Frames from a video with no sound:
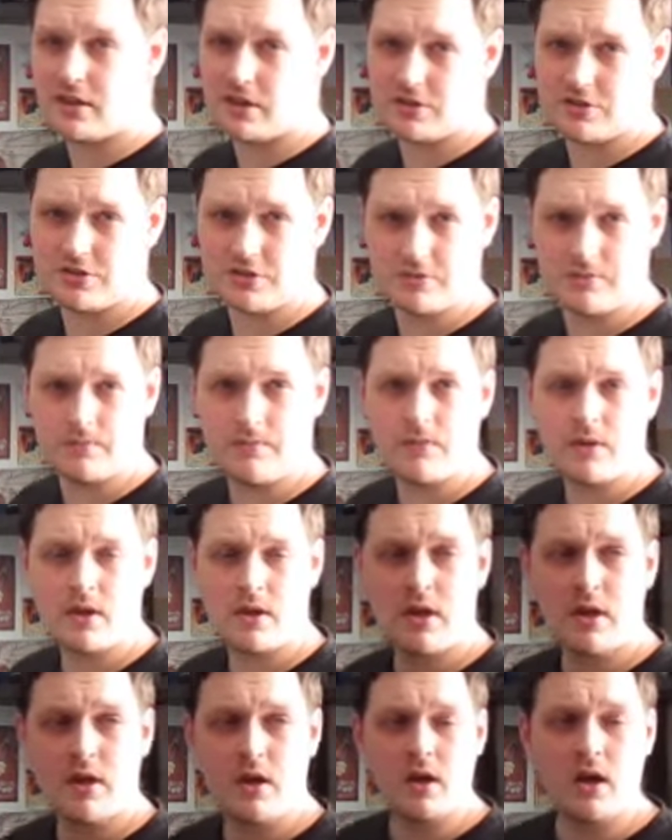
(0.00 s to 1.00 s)
custom.
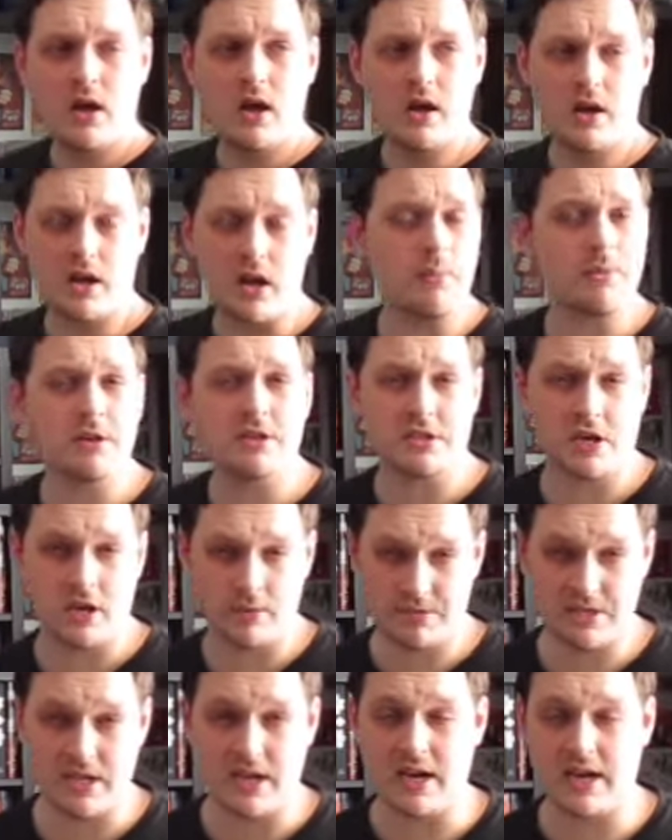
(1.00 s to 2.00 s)
A couple of
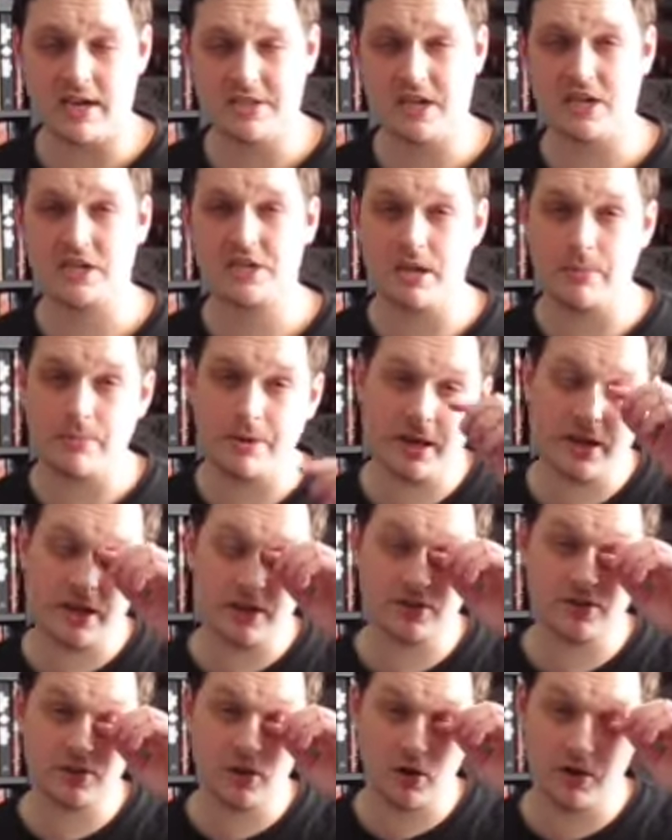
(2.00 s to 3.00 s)
times that has actually
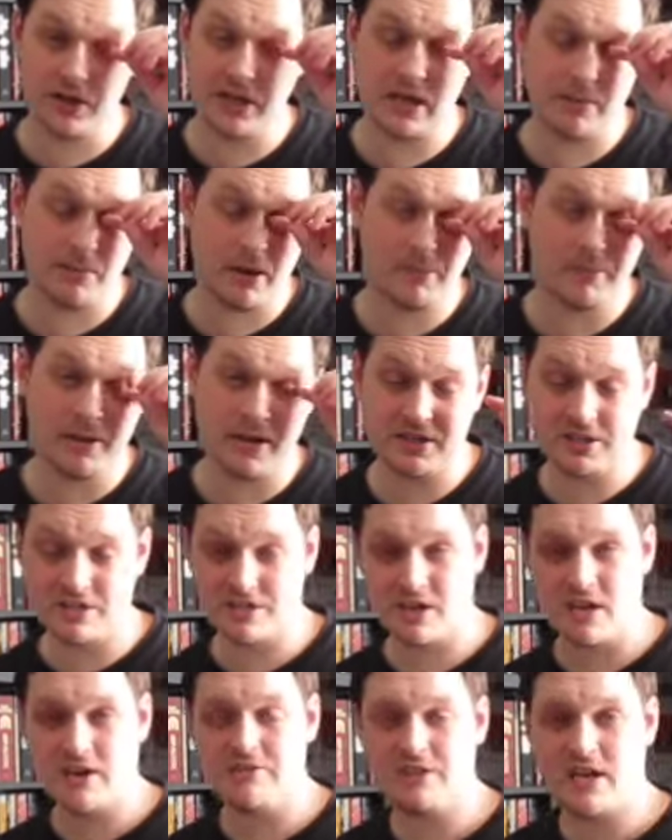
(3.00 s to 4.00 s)
appeared on eBay, pictures
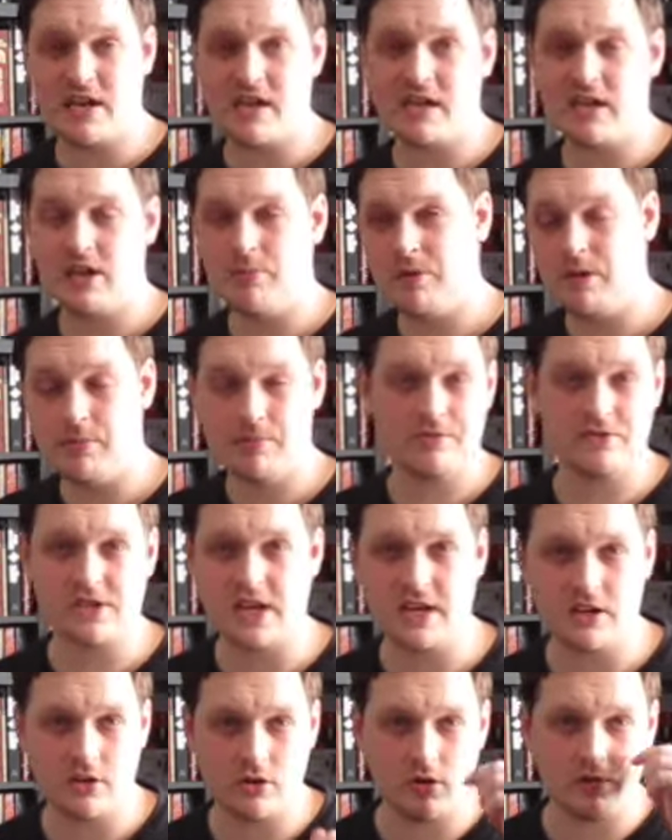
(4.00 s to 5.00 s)
that I've taken it, people have
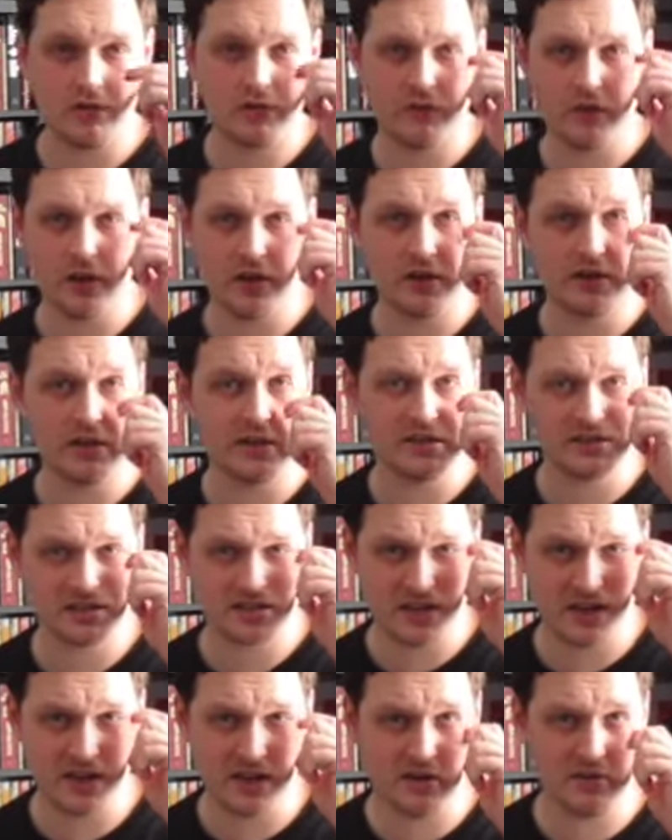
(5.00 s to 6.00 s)
taken off the
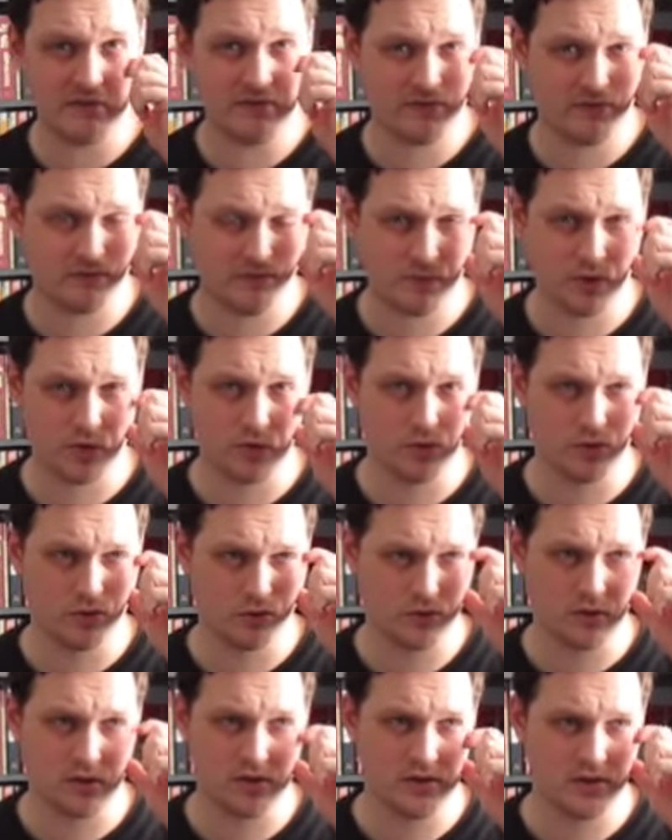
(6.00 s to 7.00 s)
internet of
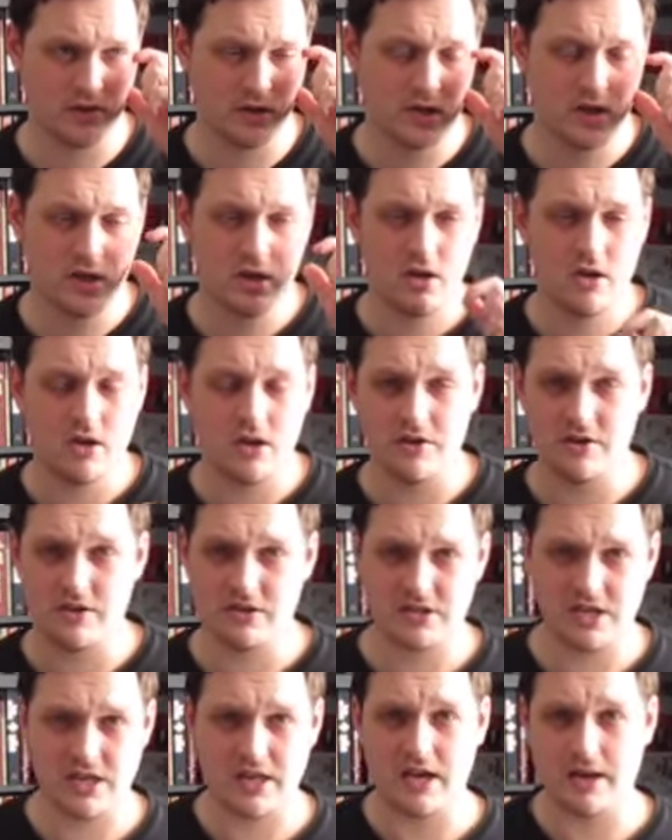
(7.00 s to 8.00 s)
Google and
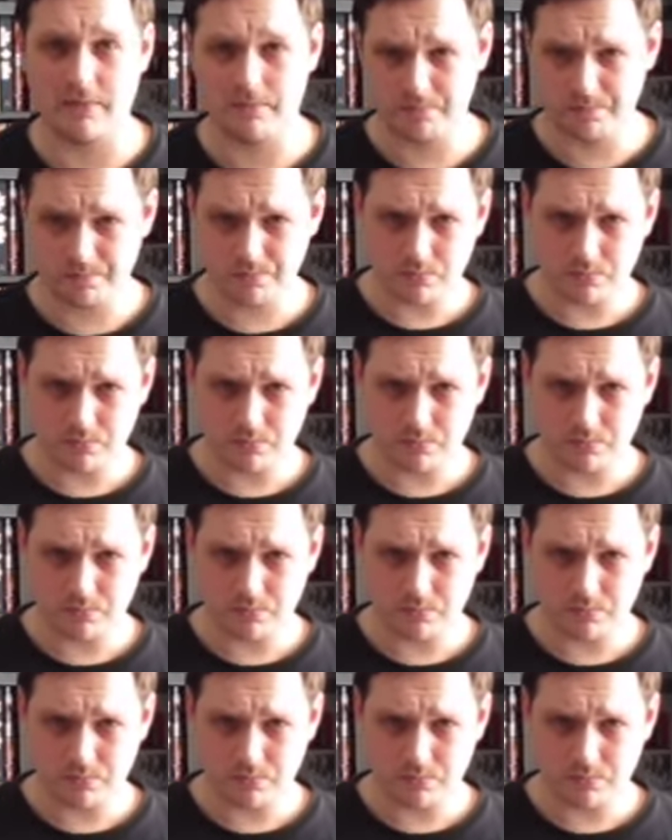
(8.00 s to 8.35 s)
things like that.